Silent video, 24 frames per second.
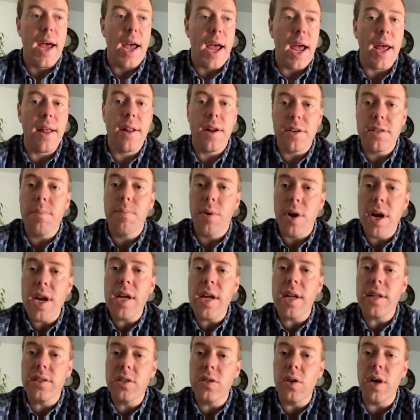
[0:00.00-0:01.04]
And there's some
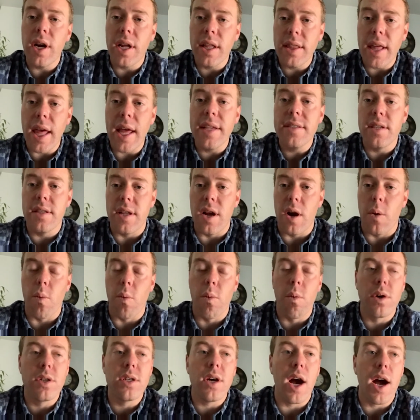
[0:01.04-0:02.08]
pretty concerning things in there.
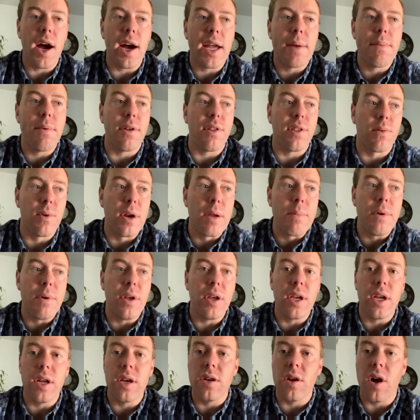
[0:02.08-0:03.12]
When we're talking about $3
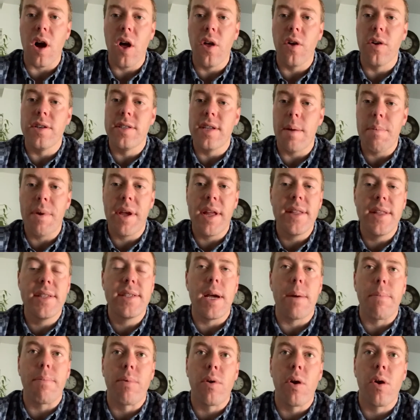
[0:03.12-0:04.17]
billion, that means
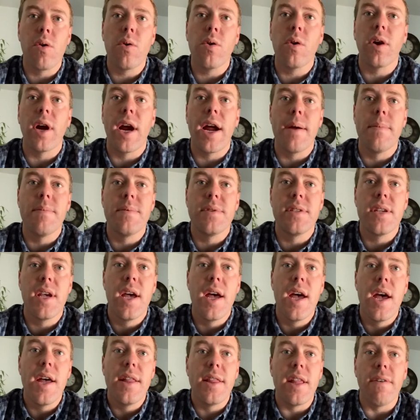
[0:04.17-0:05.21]
that programs
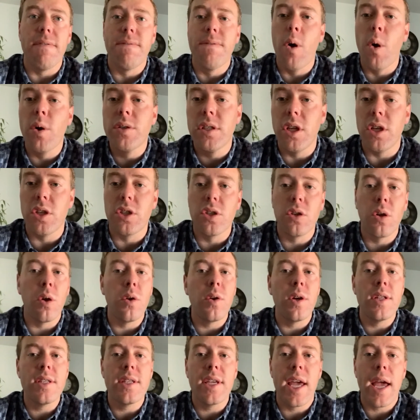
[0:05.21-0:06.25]
that folks of the
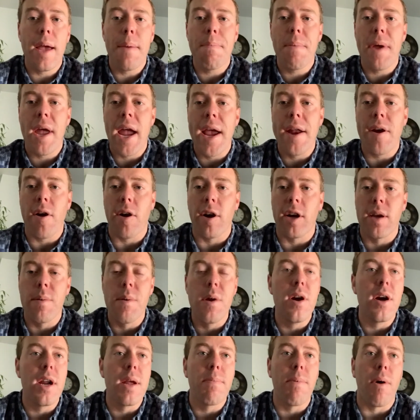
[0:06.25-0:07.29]
Children's Campaign, our
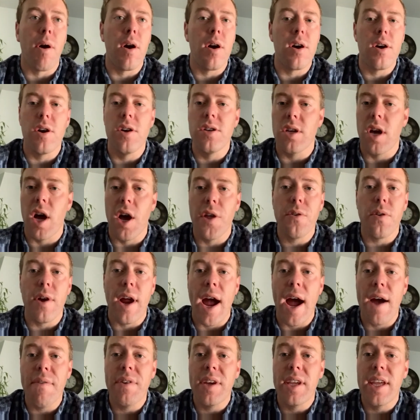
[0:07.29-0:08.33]
community partners, other
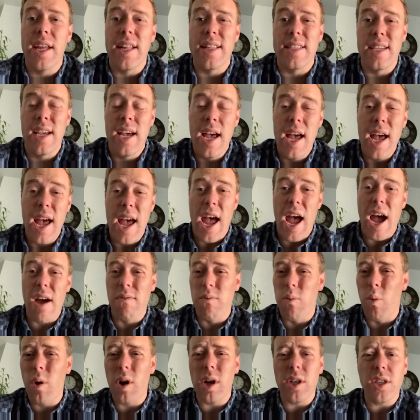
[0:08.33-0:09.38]
advocates
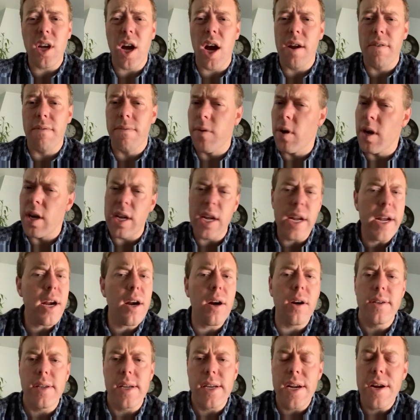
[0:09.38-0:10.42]
have worked on for
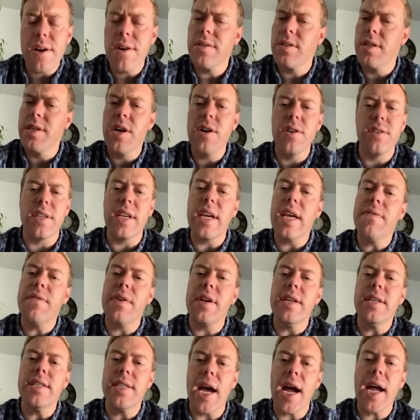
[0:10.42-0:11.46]
years and years and years,
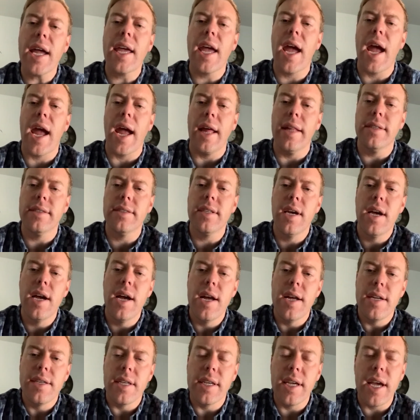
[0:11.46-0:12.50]
even decades,
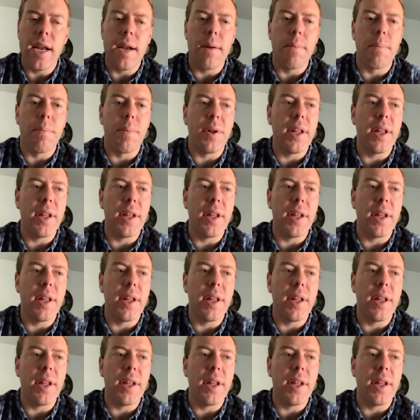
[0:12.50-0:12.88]
to get in